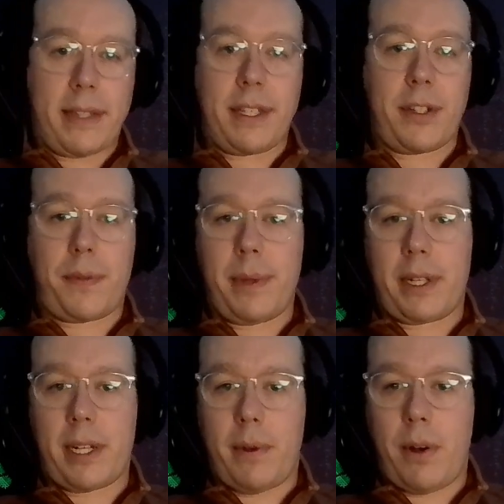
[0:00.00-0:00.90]
It's easier for me
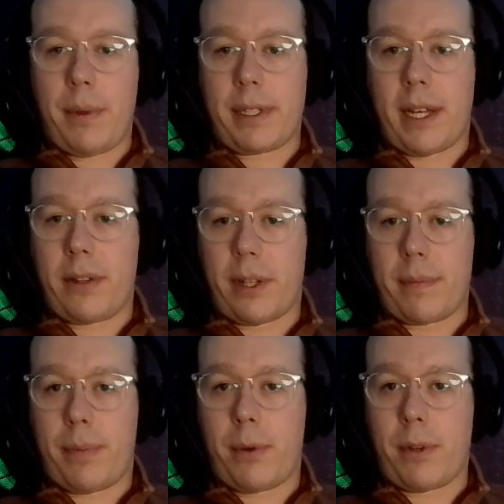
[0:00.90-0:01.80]
to come home and kind of look
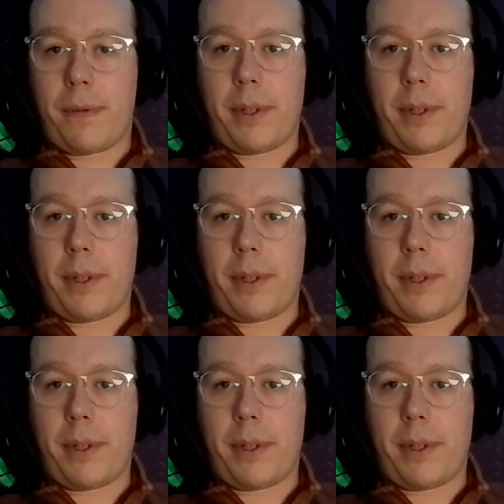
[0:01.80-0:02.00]
at porn